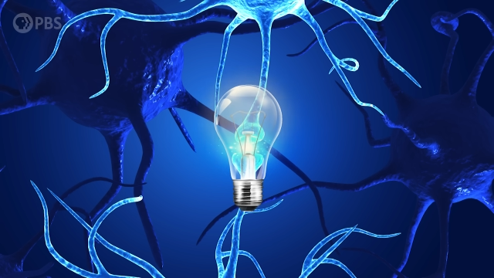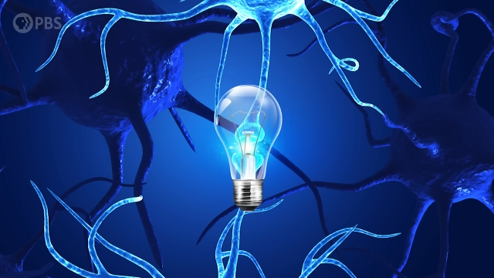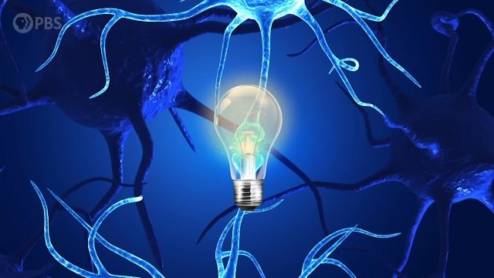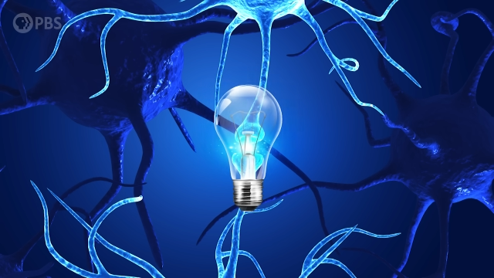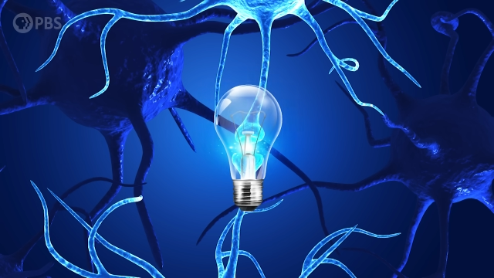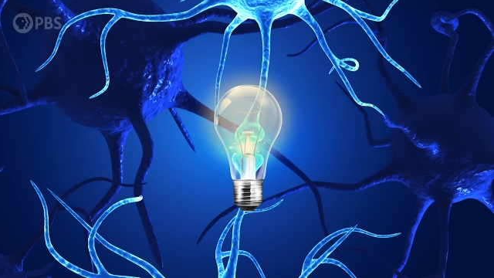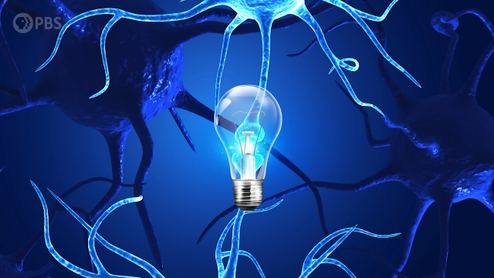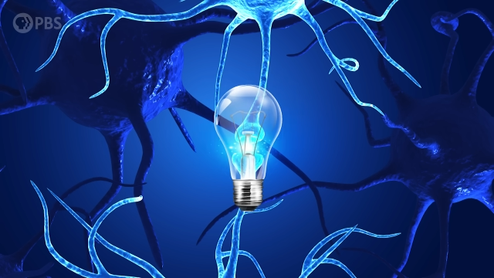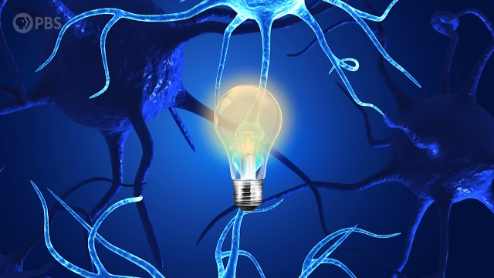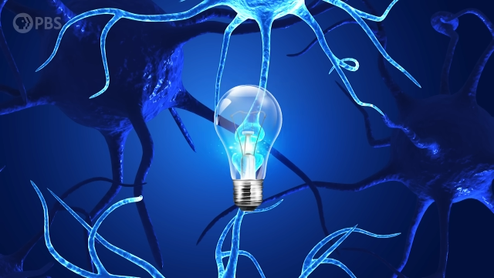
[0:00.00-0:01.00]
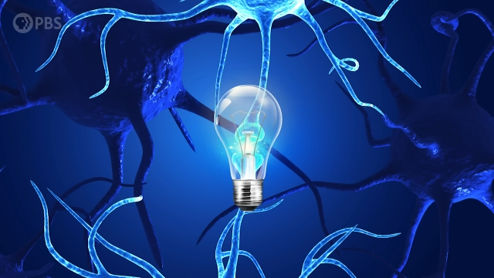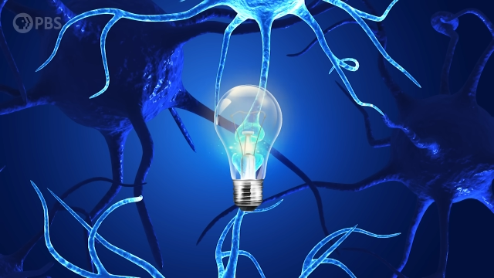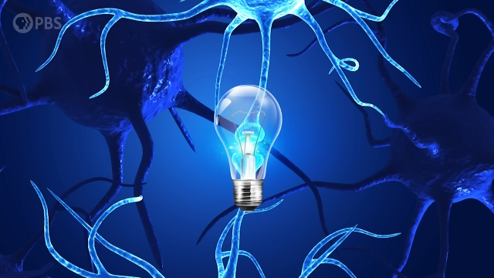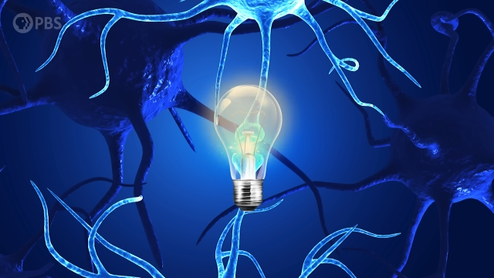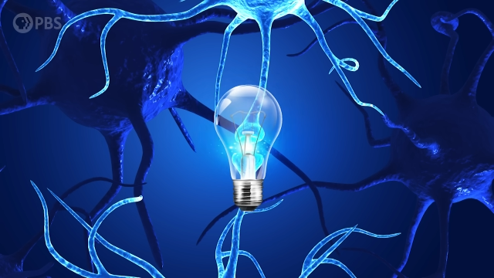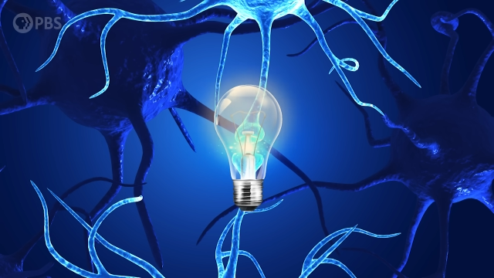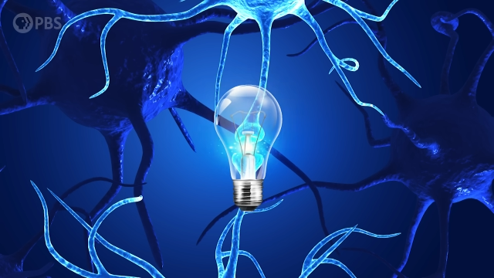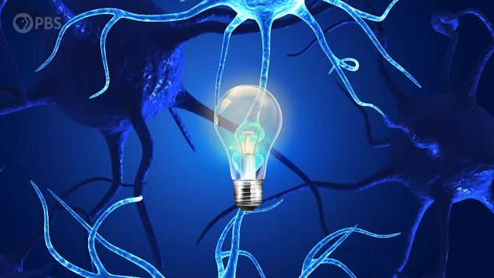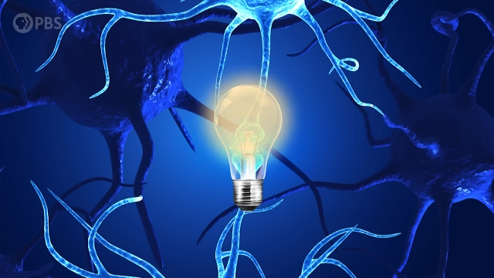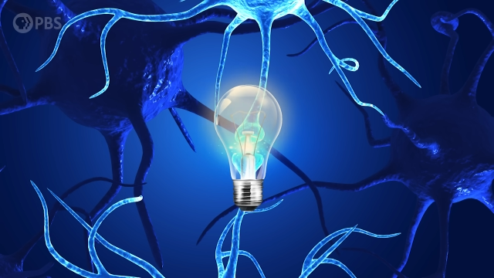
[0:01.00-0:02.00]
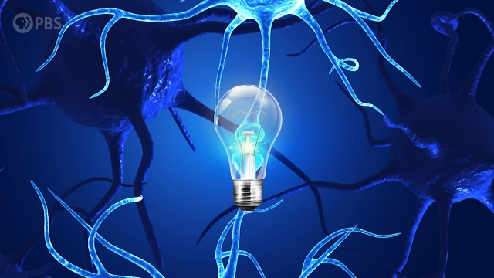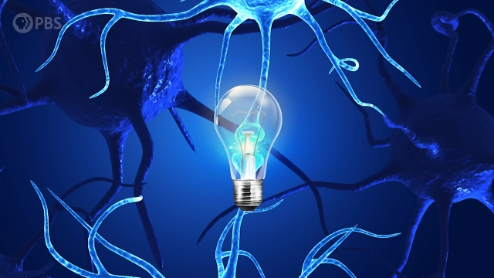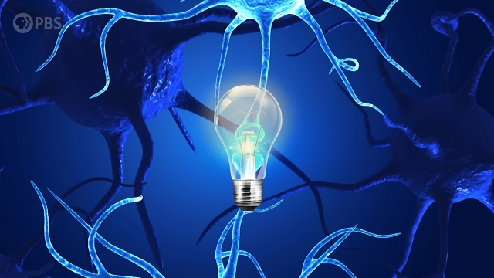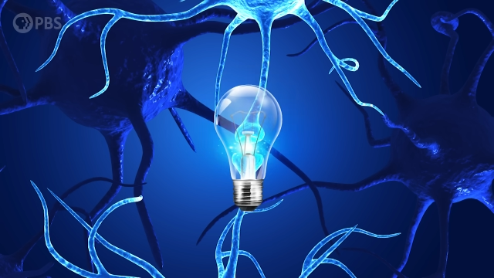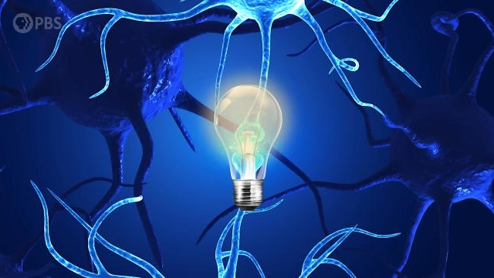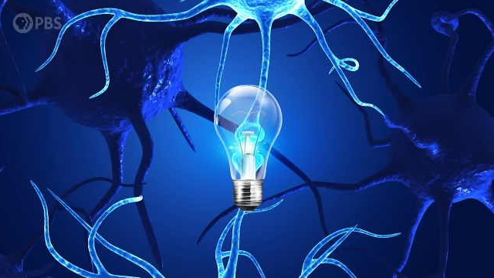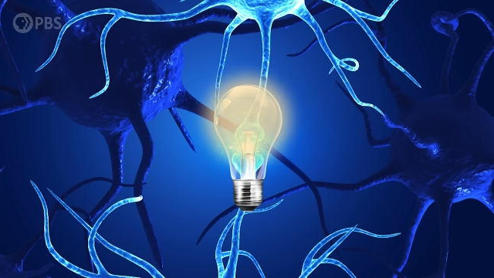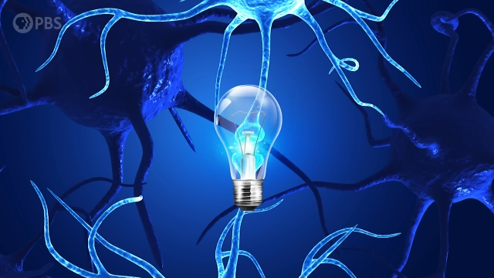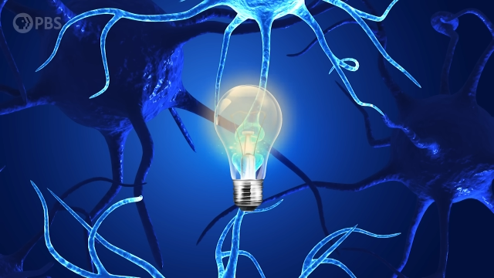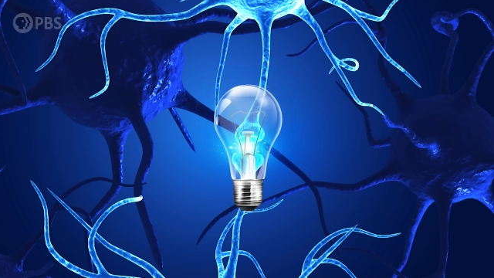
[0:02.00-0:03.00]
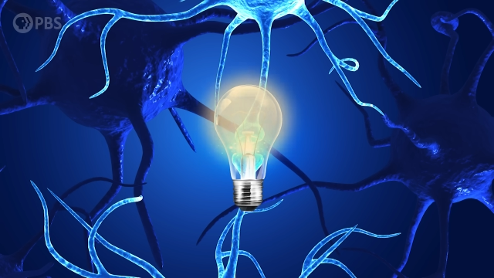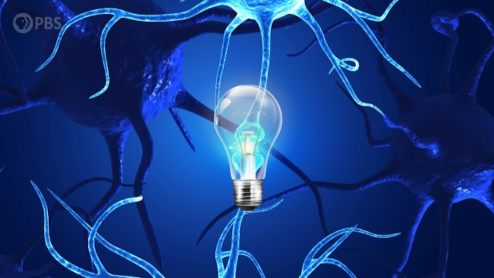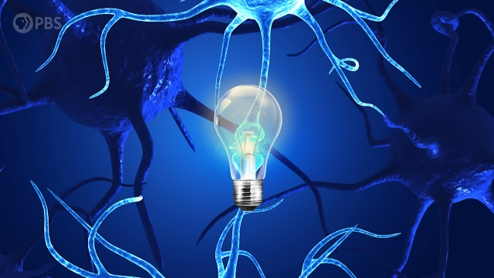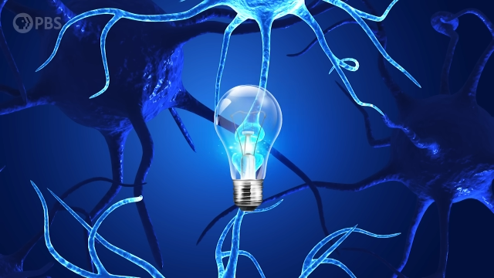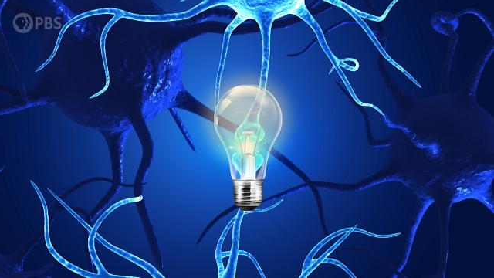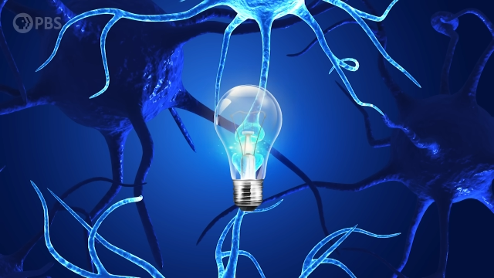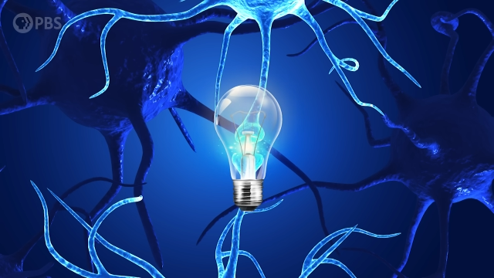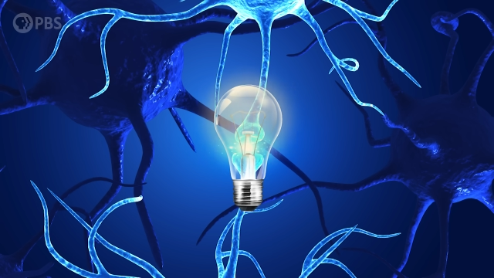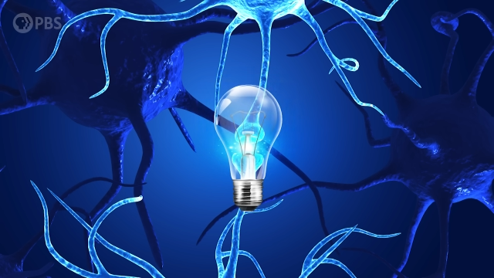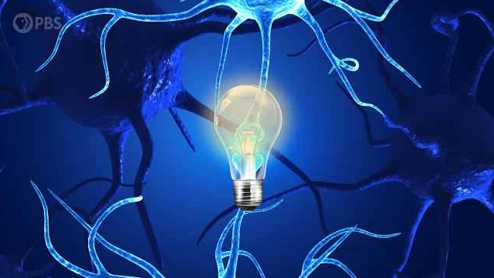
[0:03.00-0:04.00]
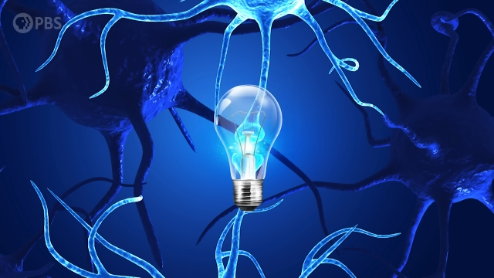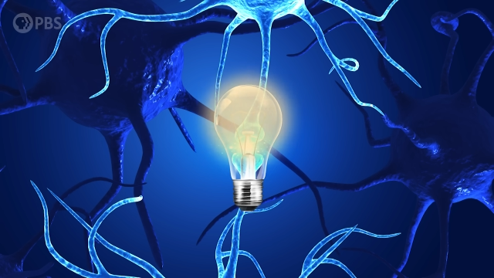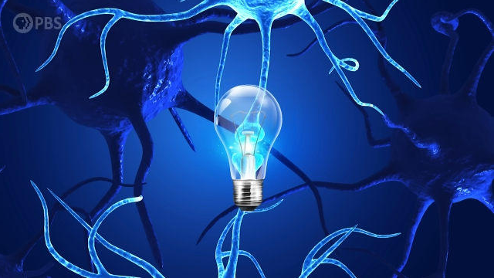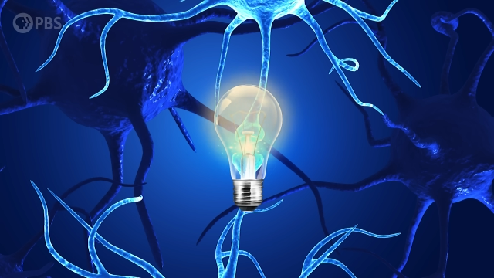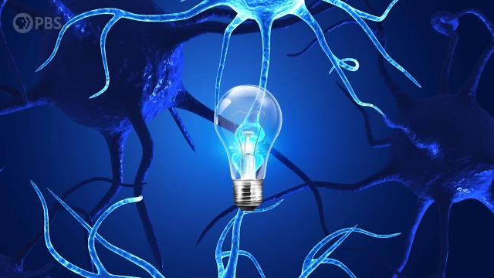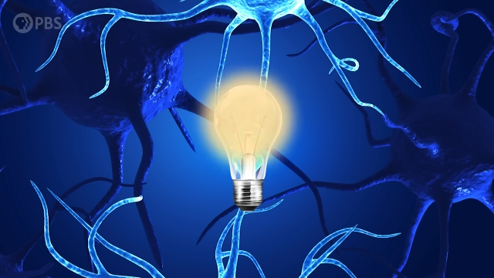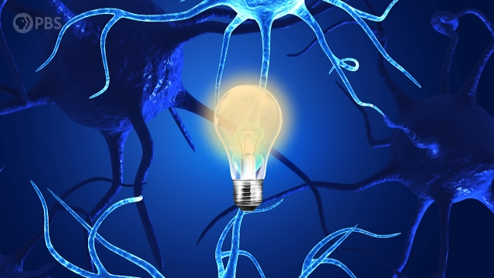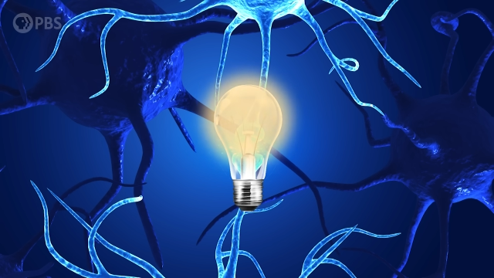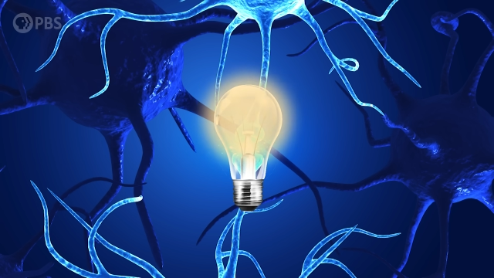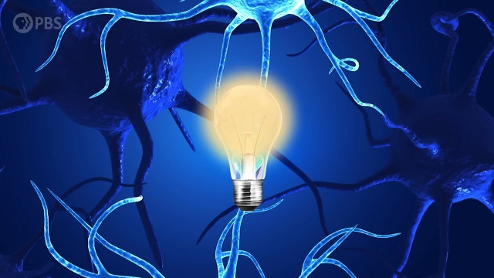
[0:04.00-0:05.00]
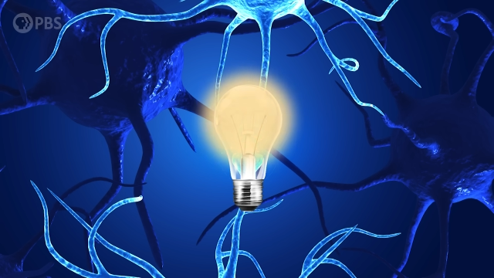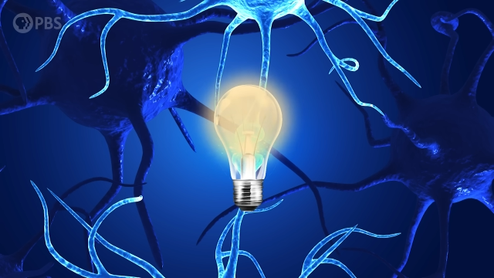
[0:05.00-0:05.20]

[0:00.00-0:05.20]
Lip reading: (no speaker visible)